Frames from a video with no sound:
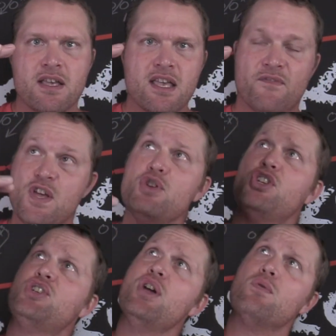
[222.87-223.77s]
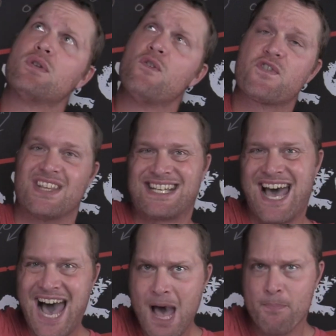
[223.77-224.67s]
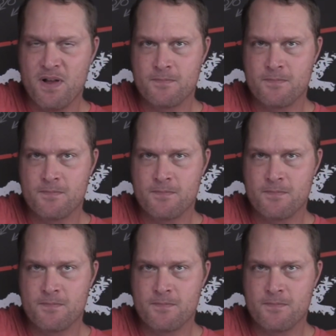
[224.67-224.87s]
If you shoot for the top,